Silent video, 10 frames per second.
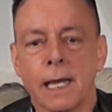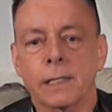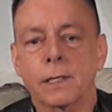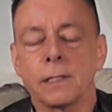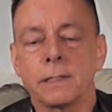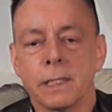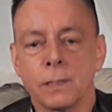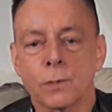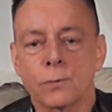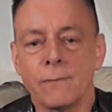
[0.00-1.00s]
like a
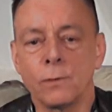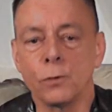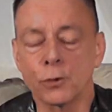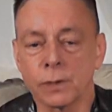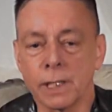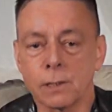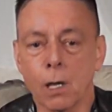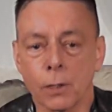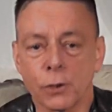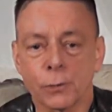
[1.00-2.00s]
continuous revolution in
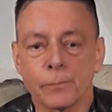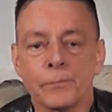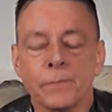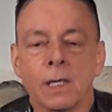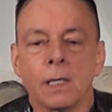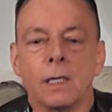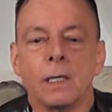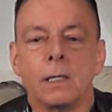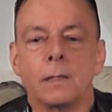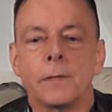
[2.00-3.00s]
knowledge.
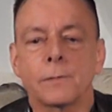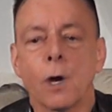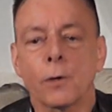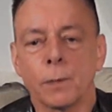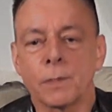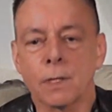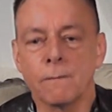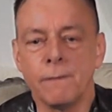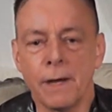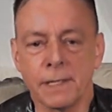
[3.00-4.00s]
The documents
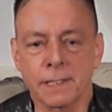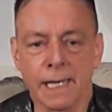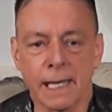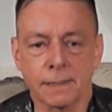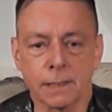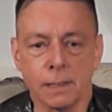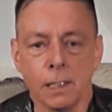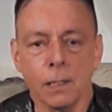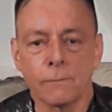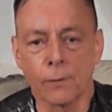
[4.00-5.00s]
are very scanty
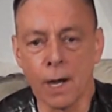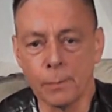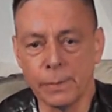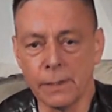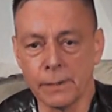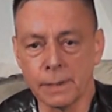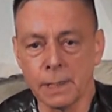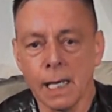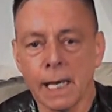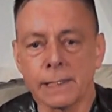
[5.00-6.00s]
for our period,
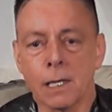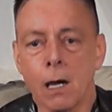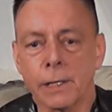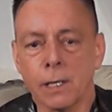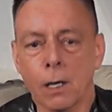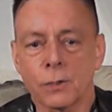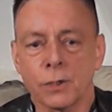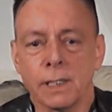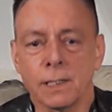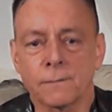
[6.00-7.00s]
and
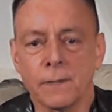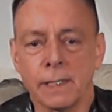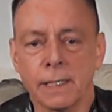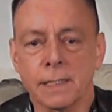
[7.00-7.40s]
archaeology is filling